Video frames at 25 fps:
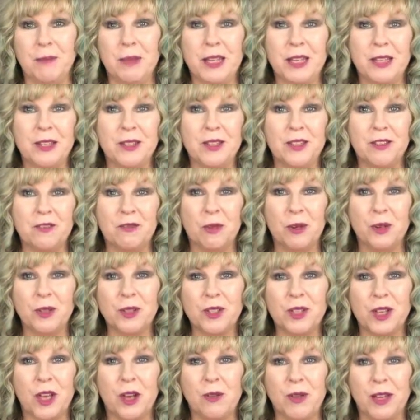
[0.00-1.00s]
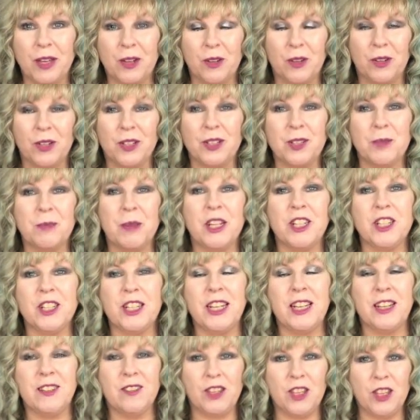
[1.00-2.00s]
because of what's going on,
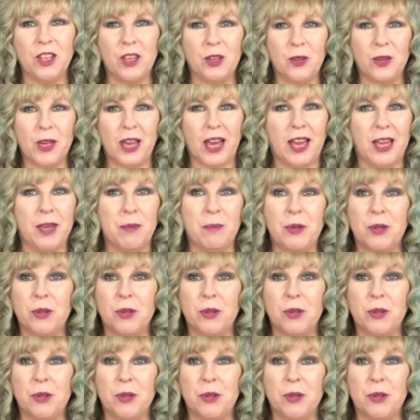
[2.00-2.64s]
especially in the UK,